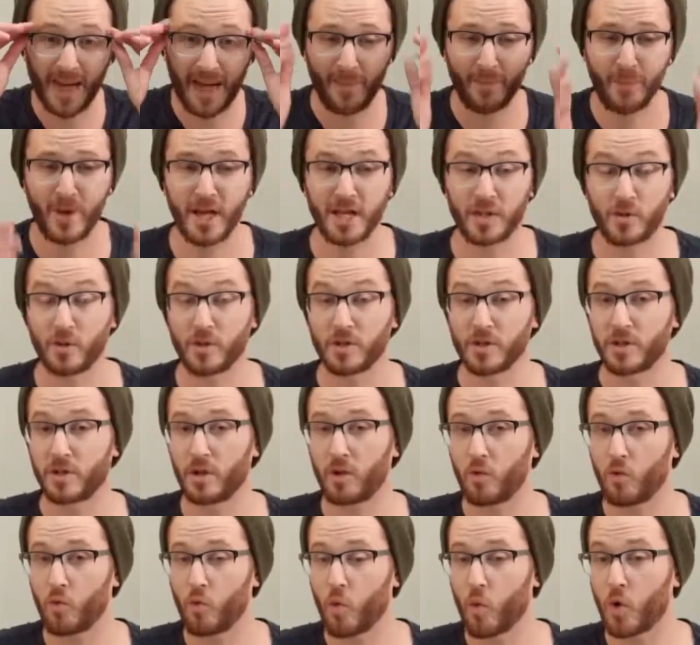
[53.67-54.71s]
campaigns will
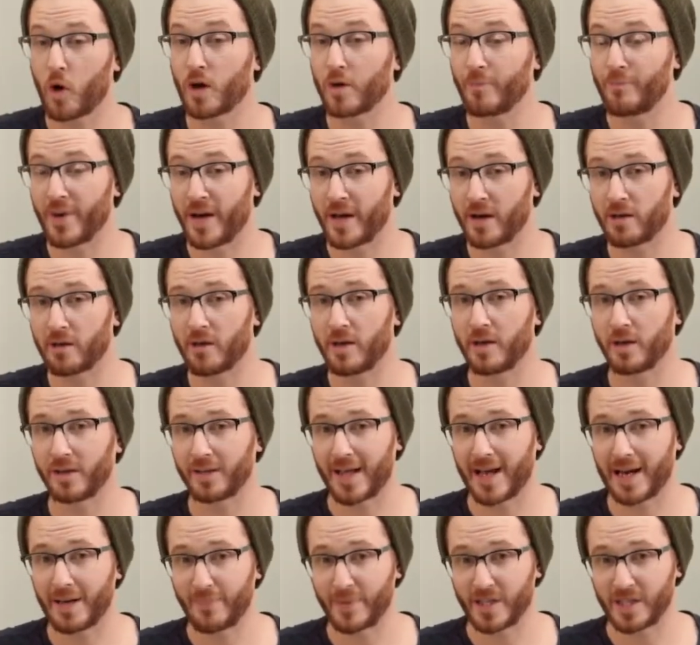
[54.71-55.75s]
still work better in a
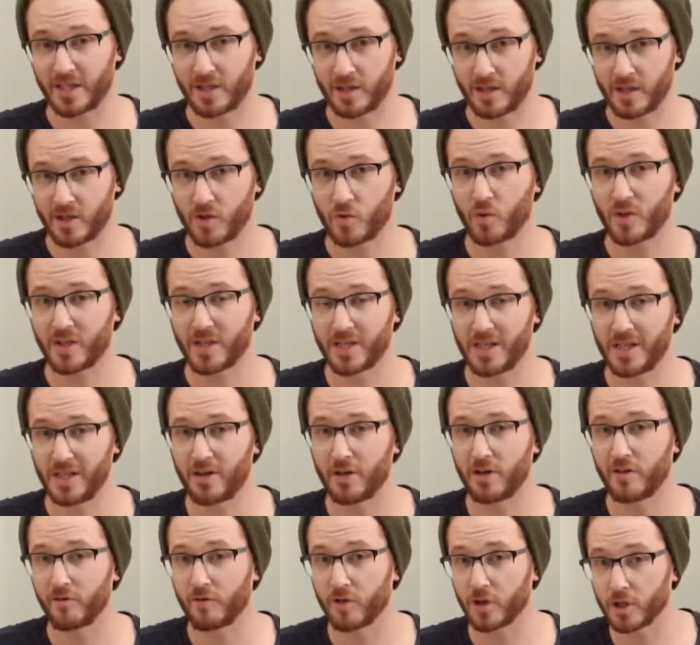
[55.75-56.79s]
lot of businesses. We'll see
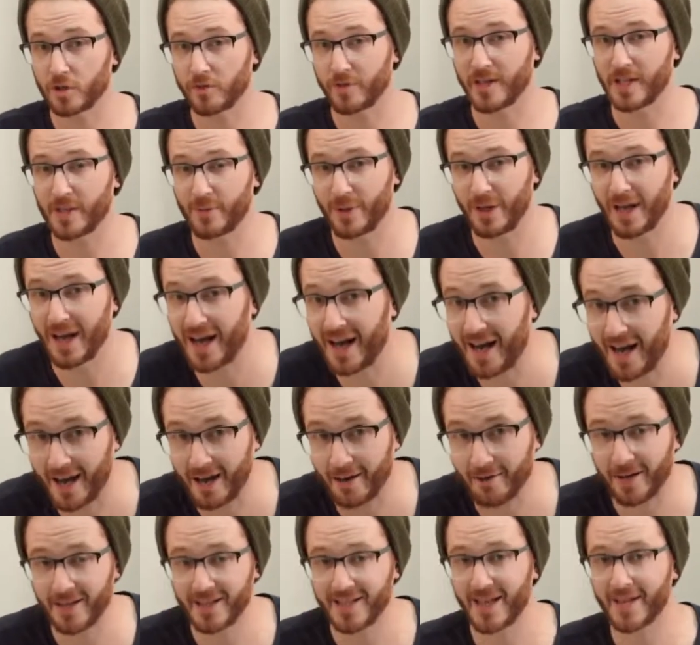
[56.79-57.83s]
conversion rates be
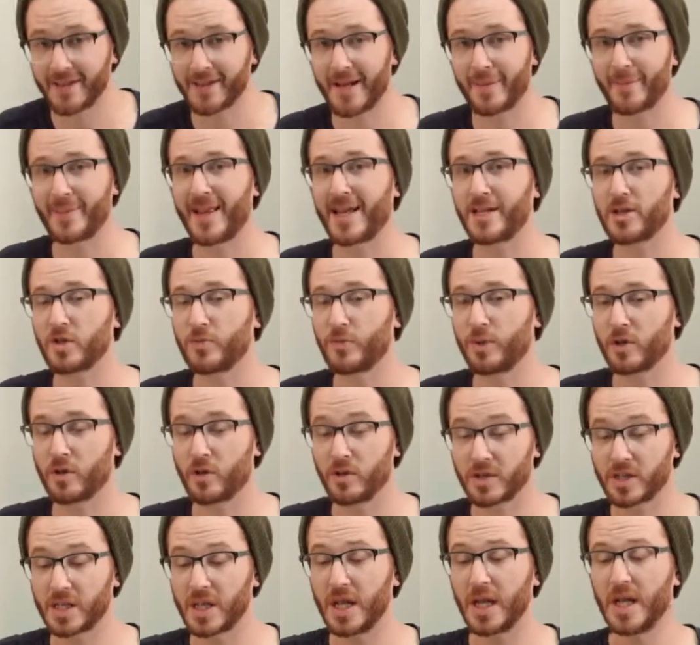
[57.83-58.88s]
higher on desktop, and that's just
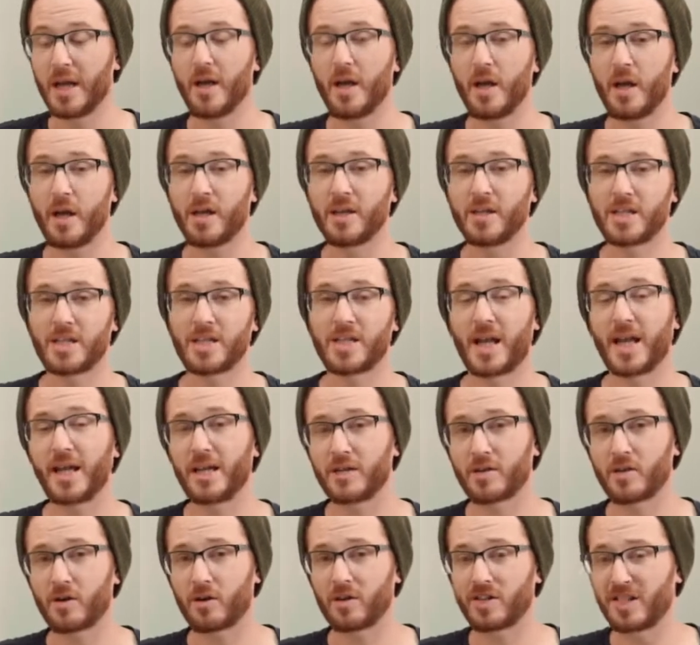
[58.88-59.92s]
because
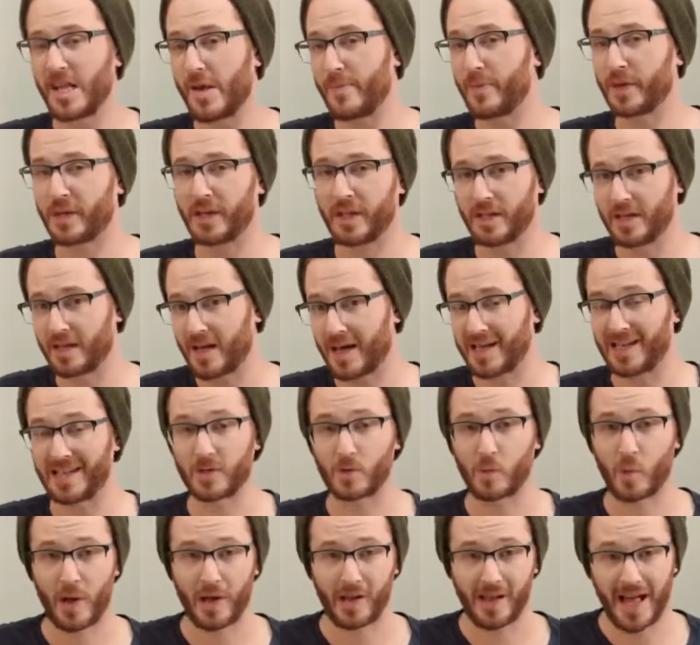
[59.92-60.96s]
sites are typically not
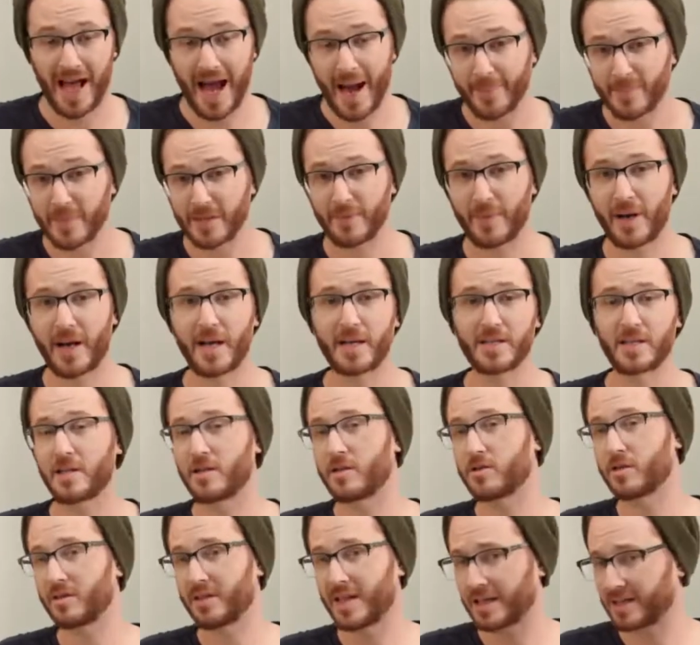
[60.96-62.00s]
as well optimized, and
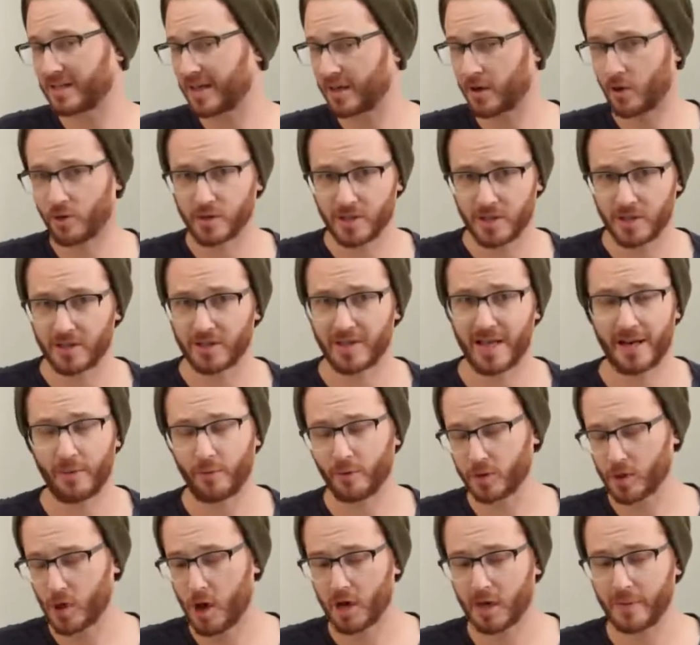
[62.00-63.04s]
there's a lot that goes into that, and
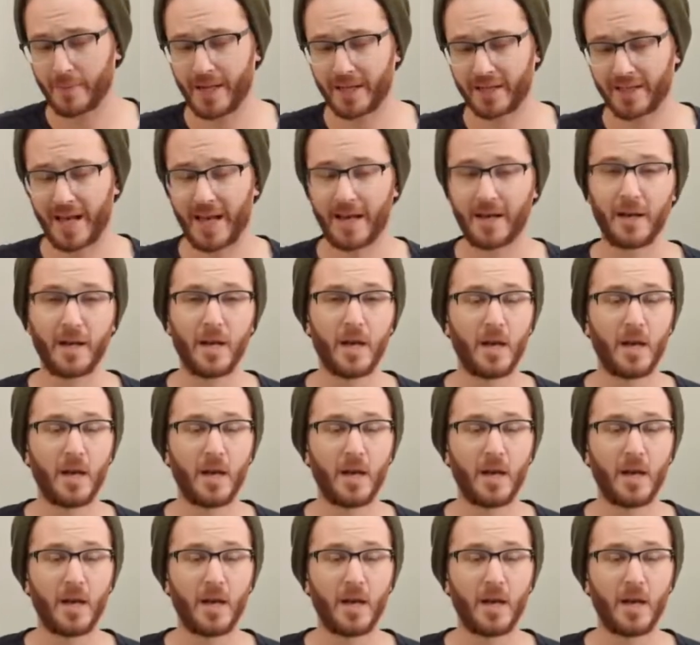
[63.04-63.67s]
we'll talk about that.